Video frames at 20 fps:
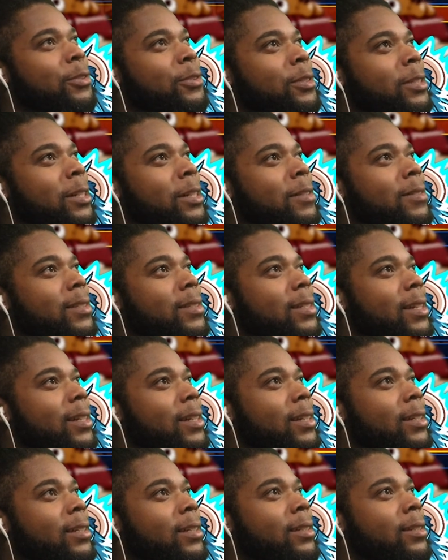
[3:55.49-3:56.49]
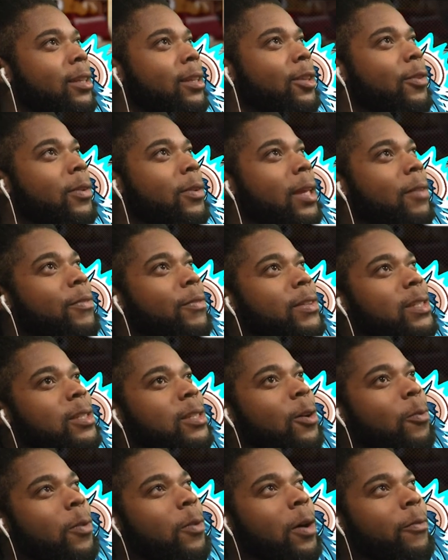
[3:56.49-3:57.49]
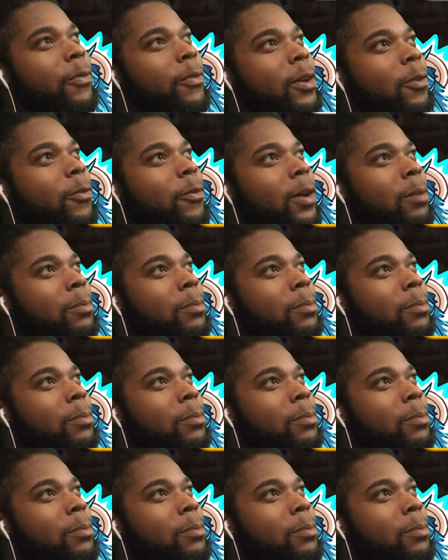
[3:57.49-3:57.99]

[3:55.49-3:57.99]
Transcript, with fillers: You know what I'm saying? You give us a 1v1